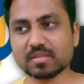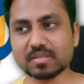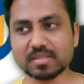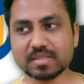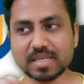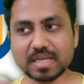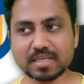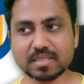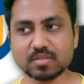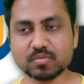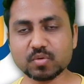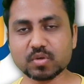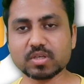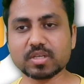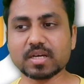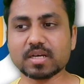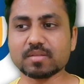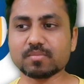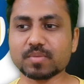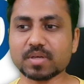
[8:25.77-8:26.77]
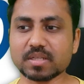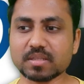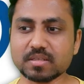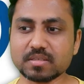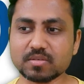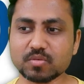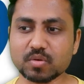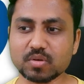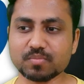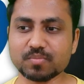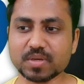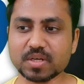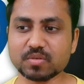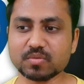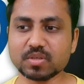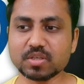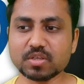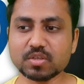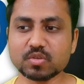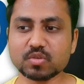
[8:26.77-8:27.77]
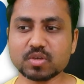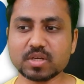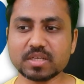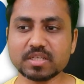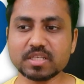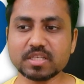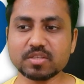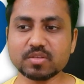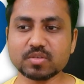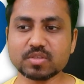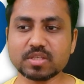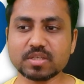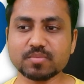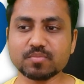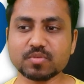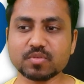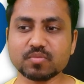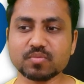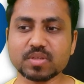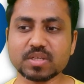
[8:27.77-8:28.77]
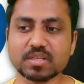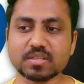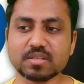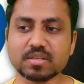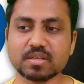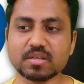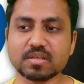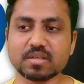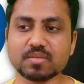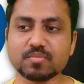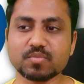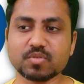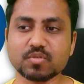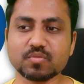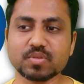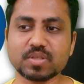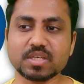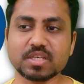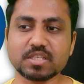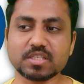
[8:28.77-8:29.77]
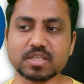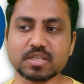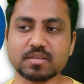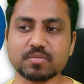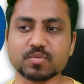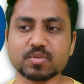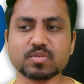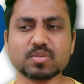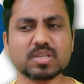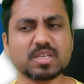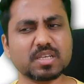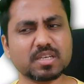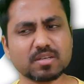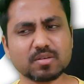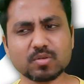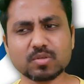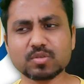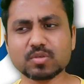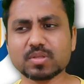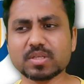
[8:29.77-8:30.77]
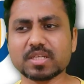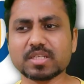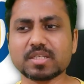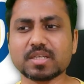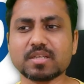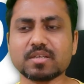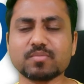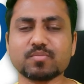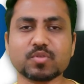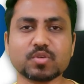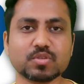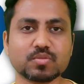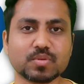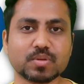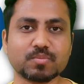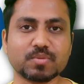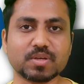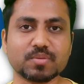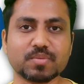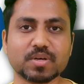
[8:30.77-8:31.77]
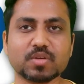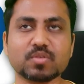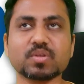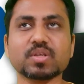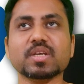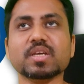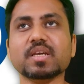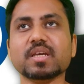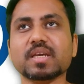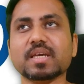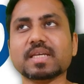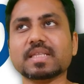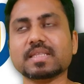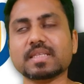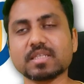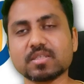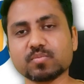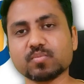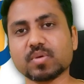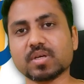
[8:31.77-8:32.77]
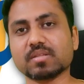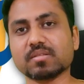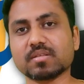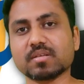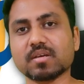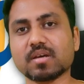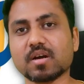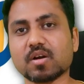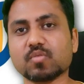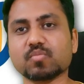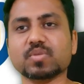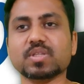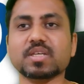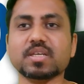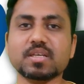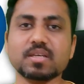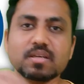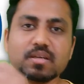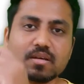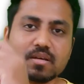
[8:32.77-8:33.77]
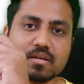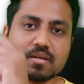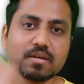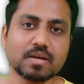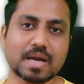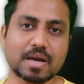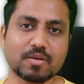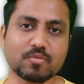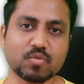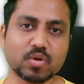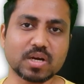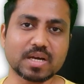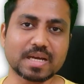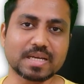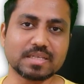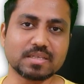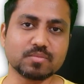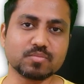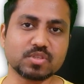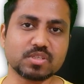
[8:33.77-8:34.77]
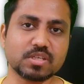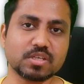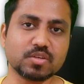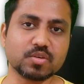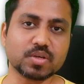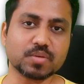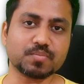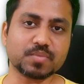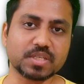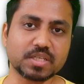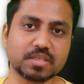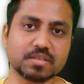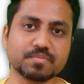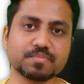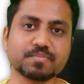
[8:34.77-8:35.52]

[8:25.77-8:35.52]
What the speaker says: That is what Kanban is all about. So continuously improve with the agile reports. Here also the agile reports will be about, in this month how many work items did you complete,